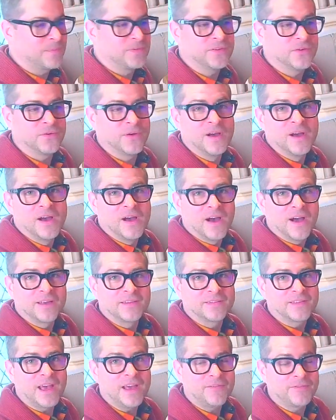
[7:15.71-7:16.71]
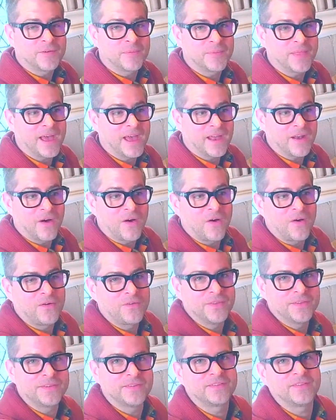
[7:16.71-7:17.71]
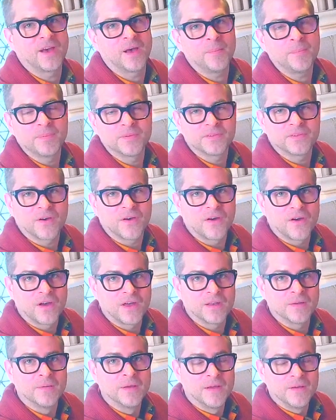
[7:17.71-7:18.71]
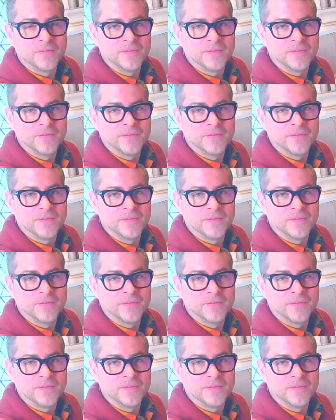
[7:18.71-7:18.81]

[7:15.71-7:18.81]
So aside from that, all the stops on